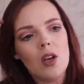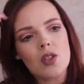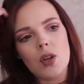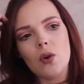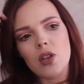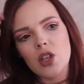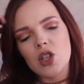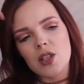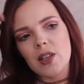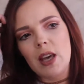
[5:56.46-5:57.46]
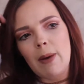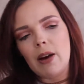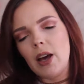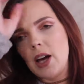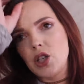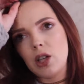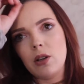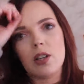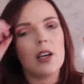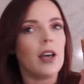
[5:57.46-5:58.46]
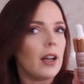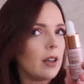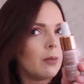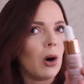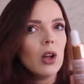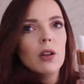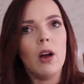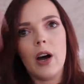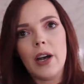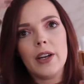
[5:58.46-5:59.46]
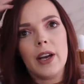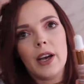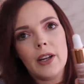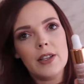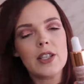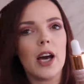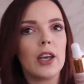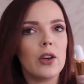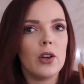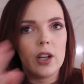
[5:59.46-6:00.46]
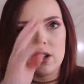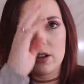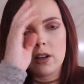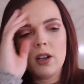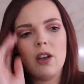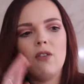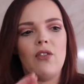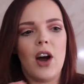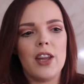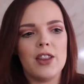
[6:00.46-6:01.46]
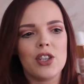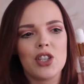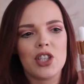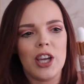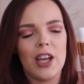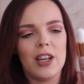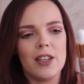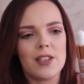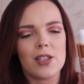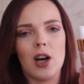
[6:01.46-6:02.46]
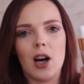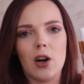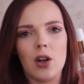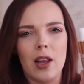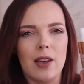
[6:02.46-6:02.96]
So these just came out. I actually looked at getting them online and I couldn't find this shade in stock or